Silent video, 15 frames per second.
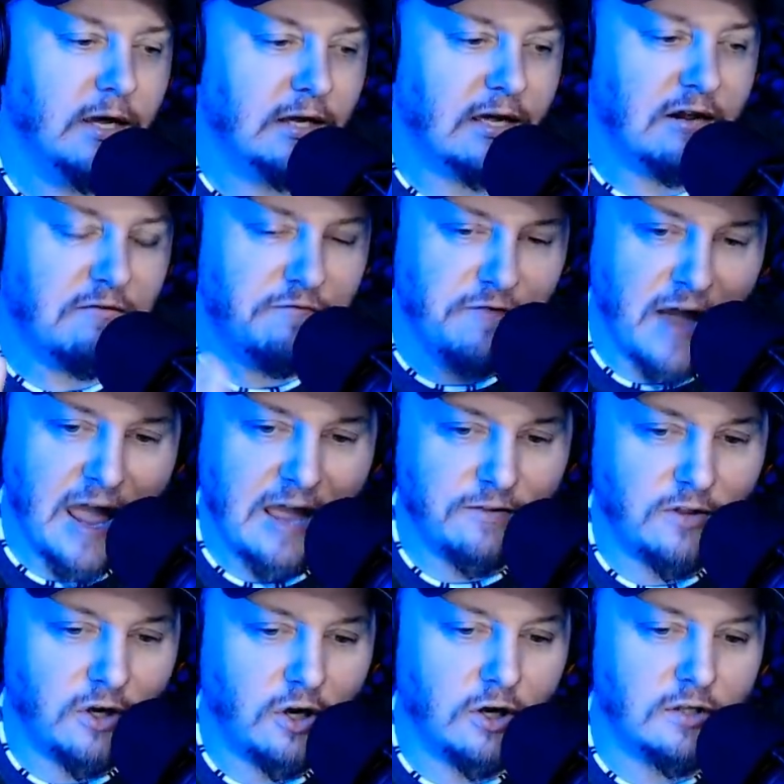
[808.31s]
conveying
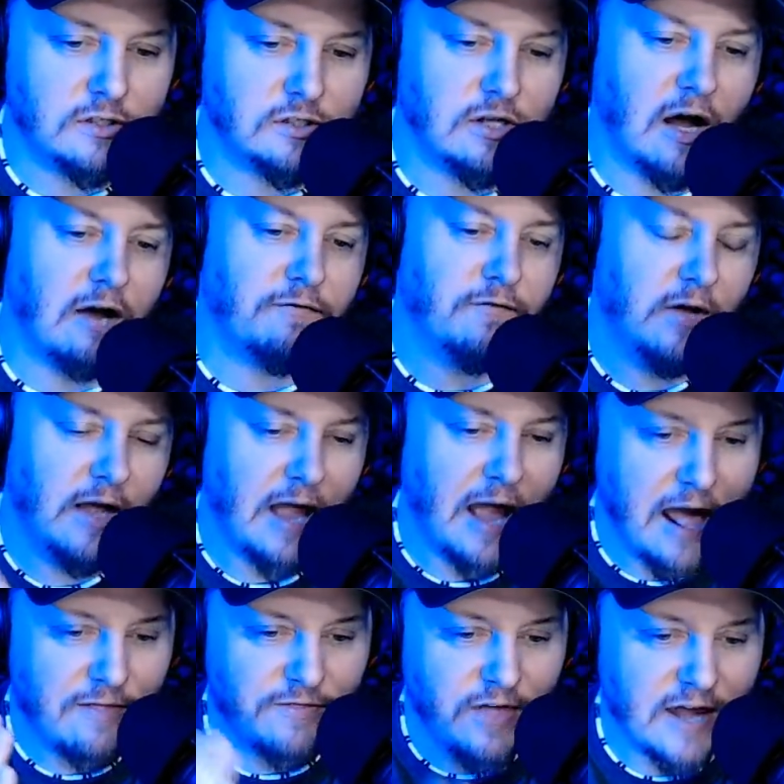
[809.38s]
the good stuff
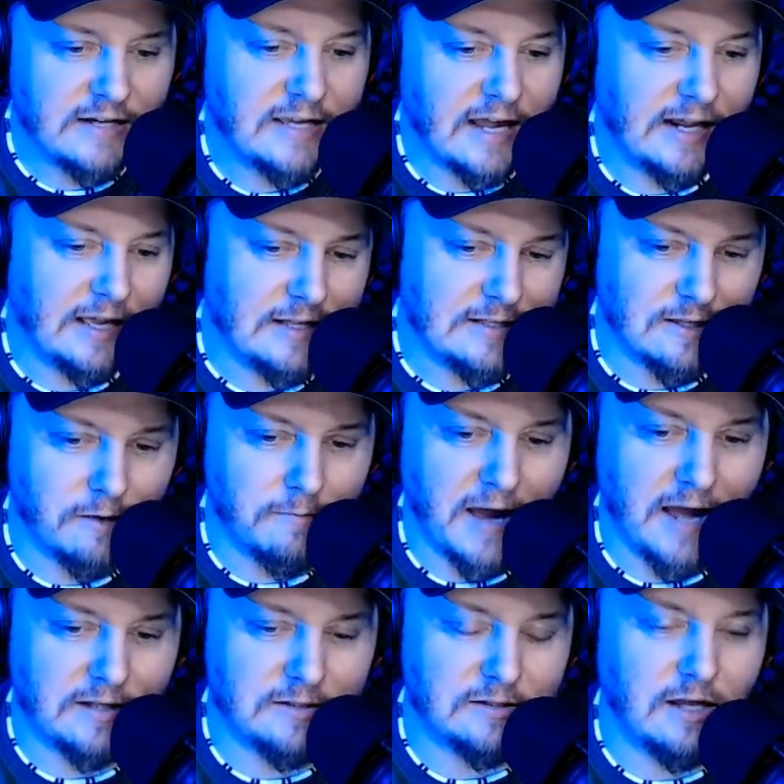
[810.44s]
and then getting into the
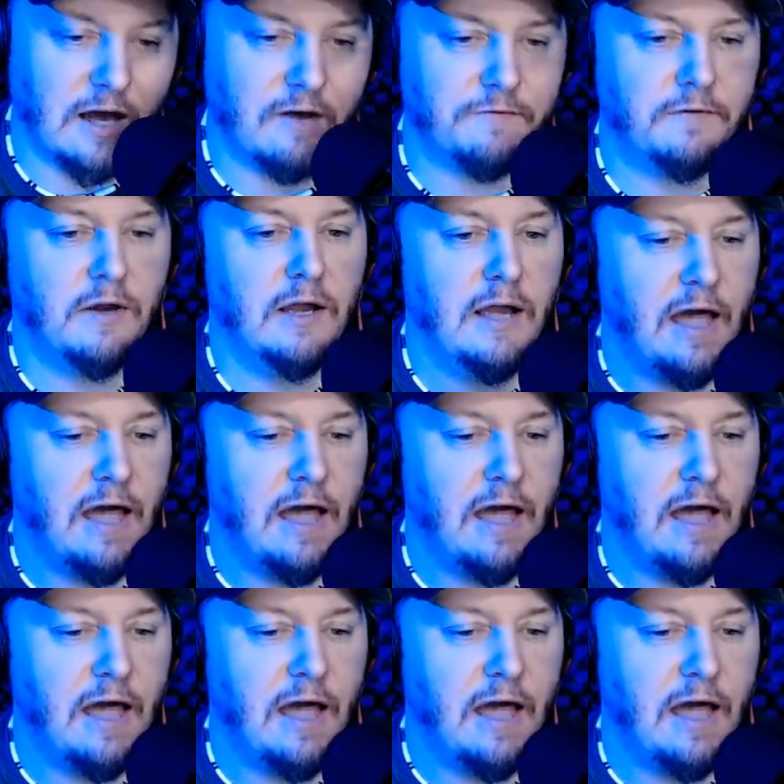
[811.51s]
bad stuff